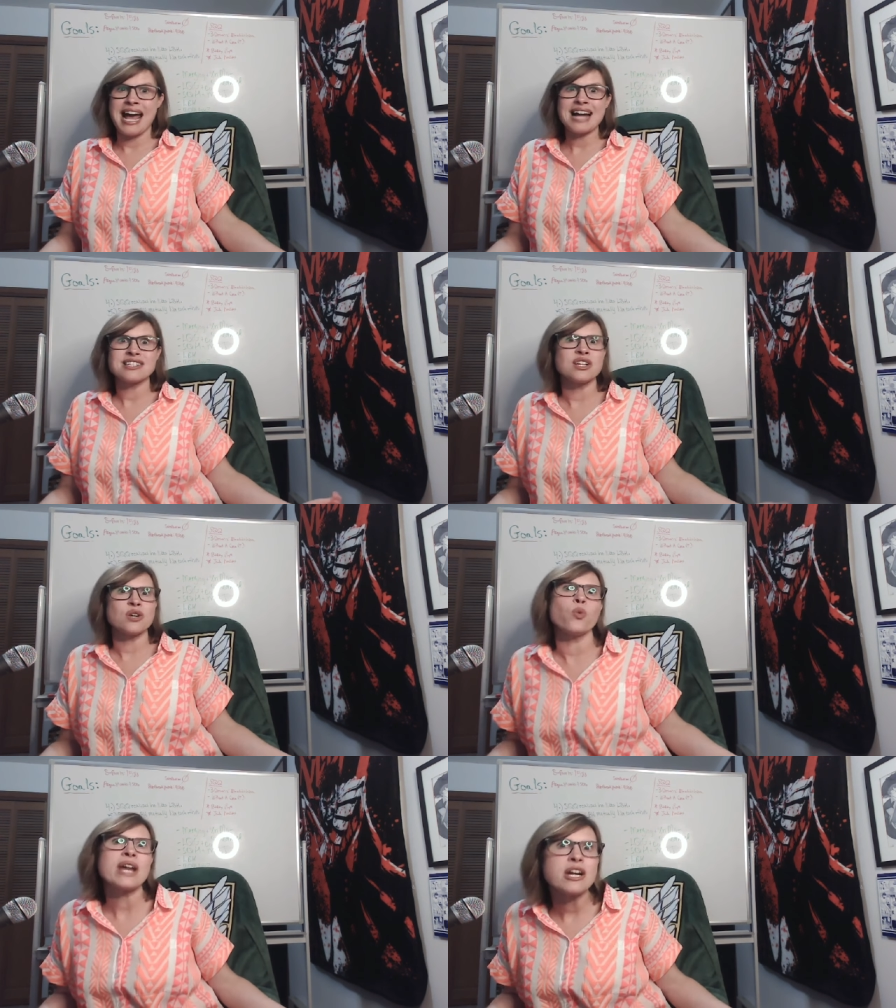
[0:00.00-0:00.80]

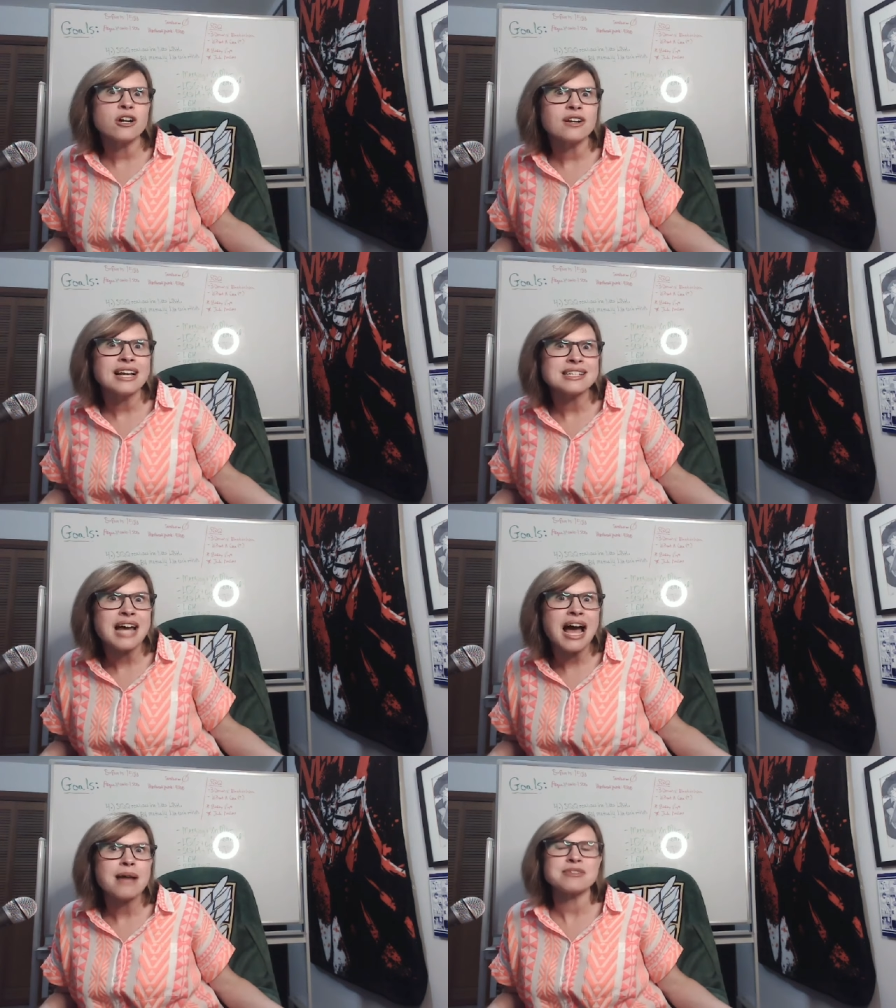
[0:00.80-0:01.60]
acting weird at
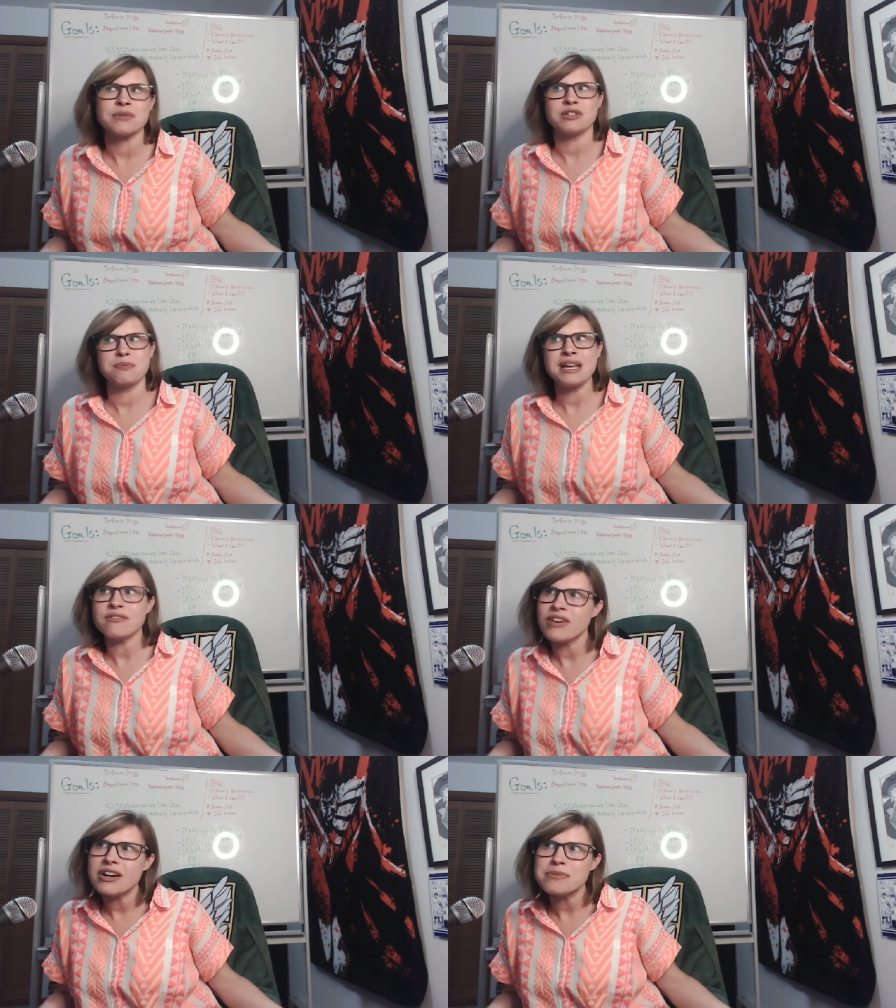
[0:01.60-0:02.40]
times and was being
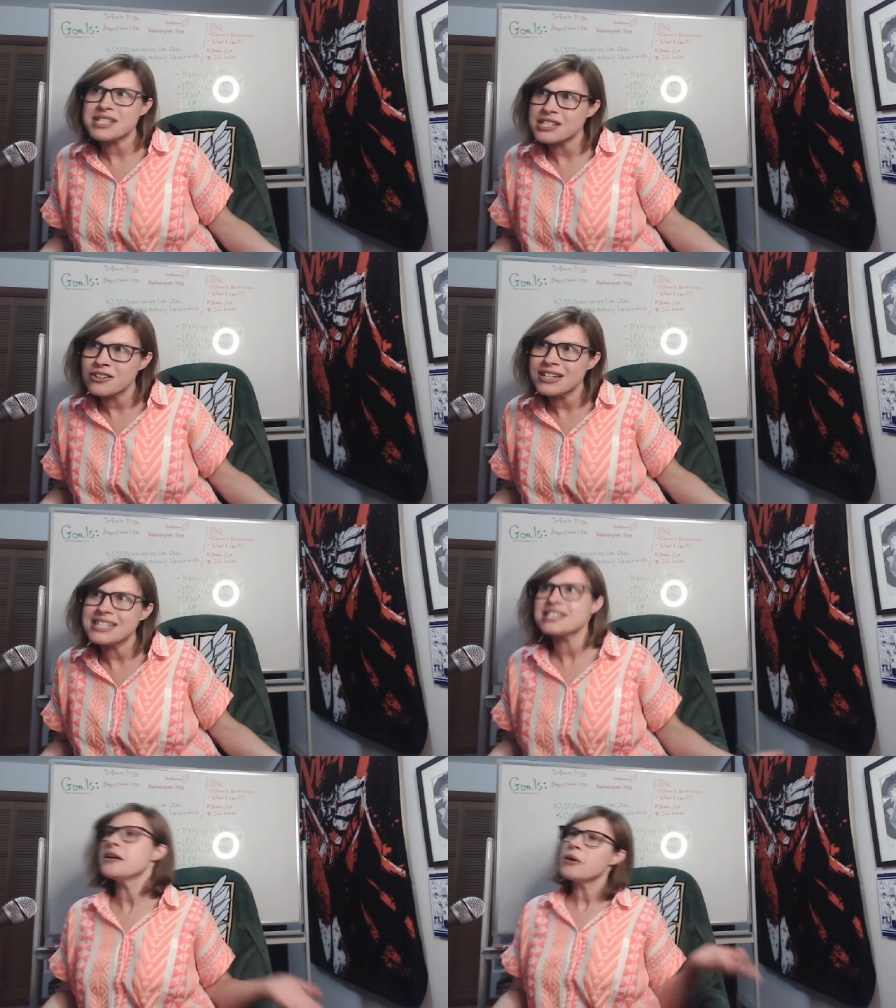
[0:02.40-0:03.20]
very
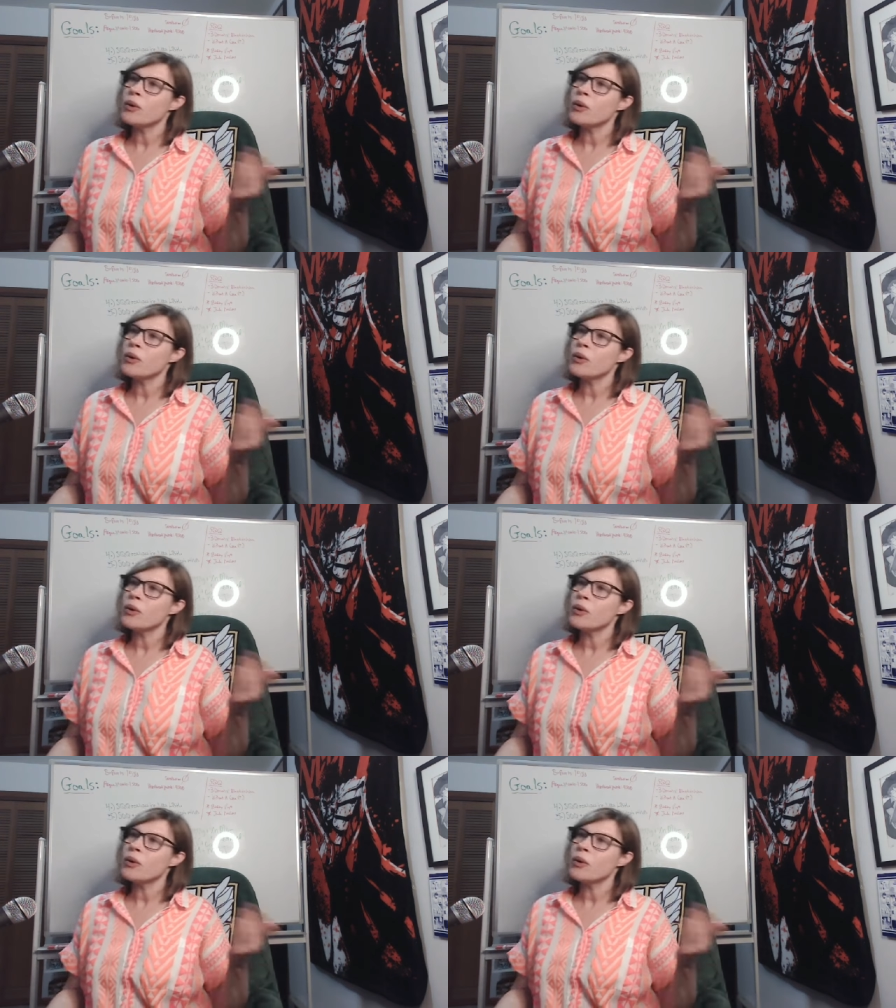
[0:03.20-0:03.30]
mysterious.